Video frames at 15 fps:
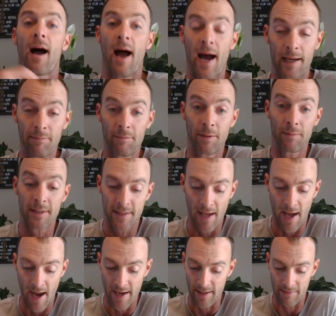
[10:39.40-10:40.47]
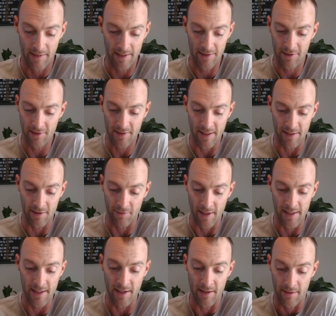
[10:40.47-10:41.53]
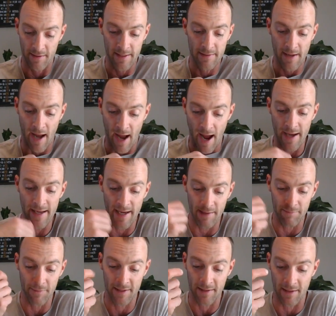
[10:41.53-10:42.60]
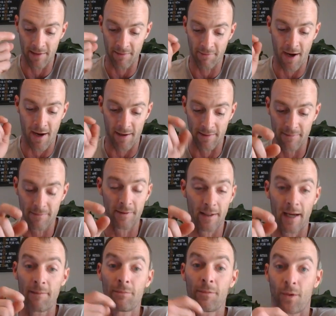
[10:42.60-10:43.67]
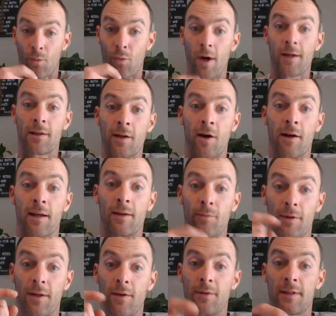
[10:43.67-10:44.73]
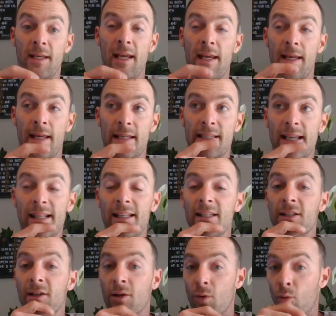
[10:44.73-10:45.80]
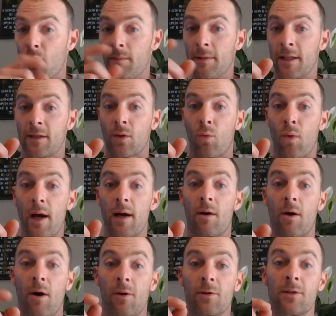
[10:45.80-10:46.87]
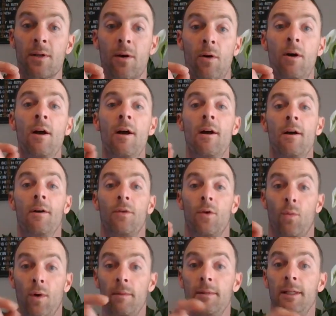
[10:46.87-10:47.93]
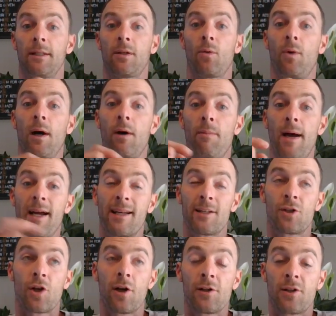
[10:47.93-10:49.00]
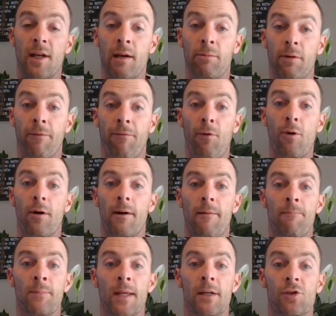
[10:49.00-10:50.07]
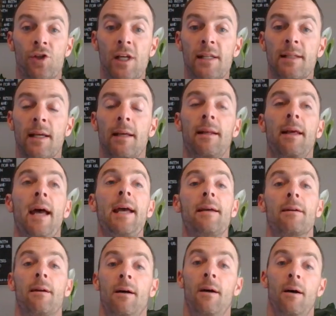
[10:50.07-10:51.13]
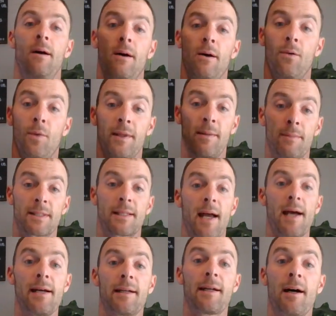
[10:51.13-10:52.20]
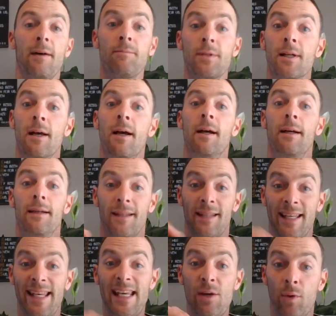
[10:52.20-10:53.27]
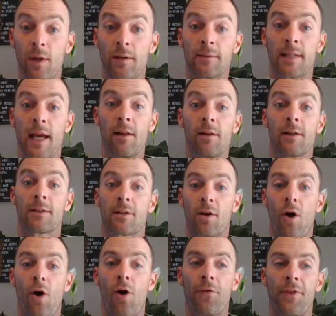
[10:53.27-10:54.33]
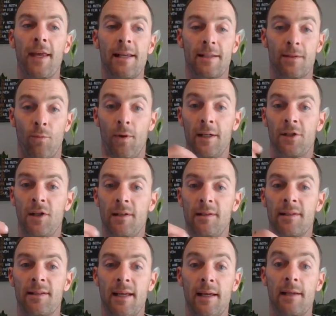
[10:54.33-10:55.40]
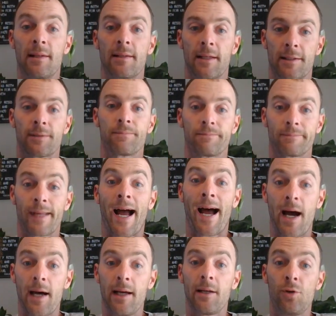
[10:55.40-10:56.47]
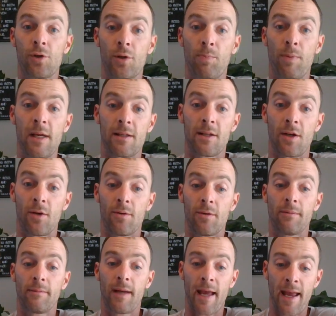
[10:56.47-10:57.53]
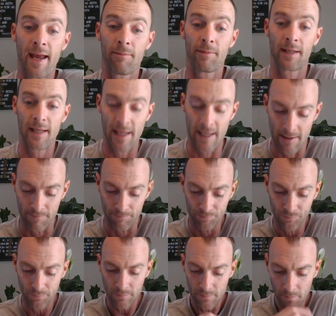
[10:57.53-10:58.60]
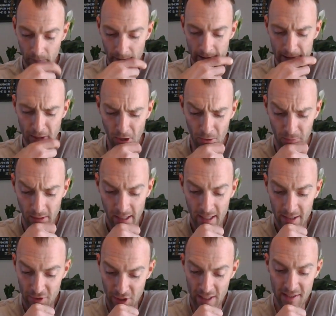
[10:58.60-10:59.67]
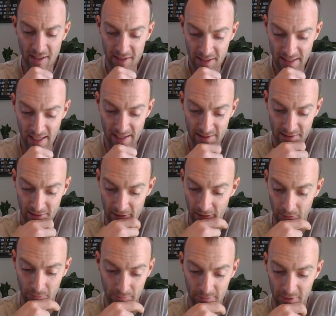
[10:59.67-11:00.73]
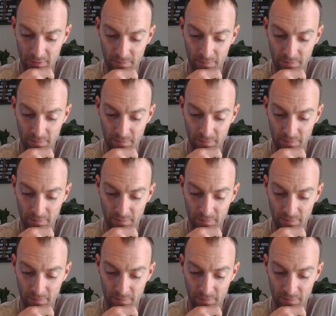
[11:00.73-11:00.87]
"I'm the Messiah." He just said it right here. Hey, I am the Son of God. I'm the one talking with you is he. He said this to the woman at the well also. The woman at the well back in John chapter 4. She said, "Hey, when the Messiah comes, he will tell us all things." And what did Jesus say? He says, "I who speak to you am he." So, Jesus says, you know,